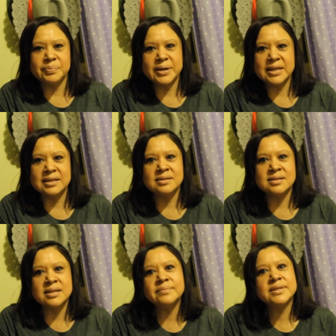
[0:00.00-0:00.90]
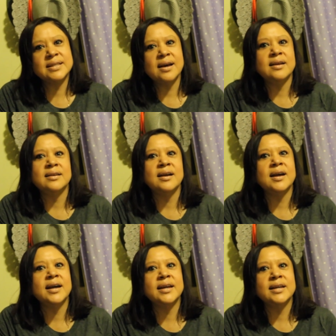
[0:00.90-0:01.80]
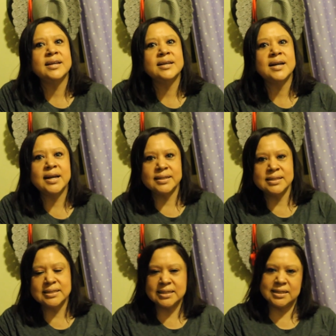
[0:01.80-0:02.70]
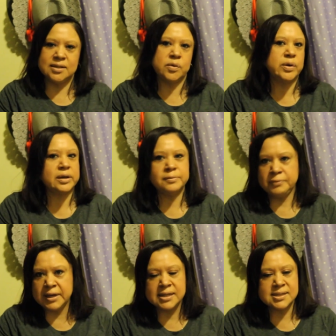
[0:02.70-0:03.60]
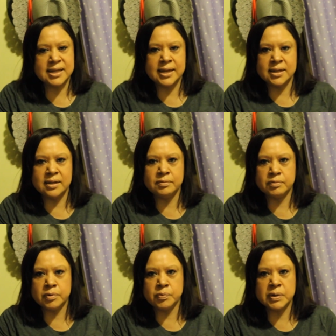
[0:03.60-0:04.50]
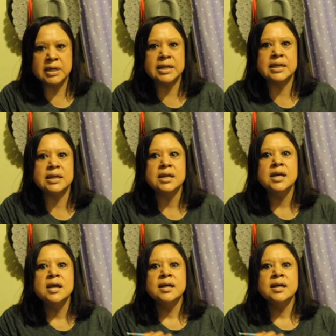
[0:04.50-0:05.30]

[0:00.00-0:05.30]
but it seems that I kind of did a quick fix and never really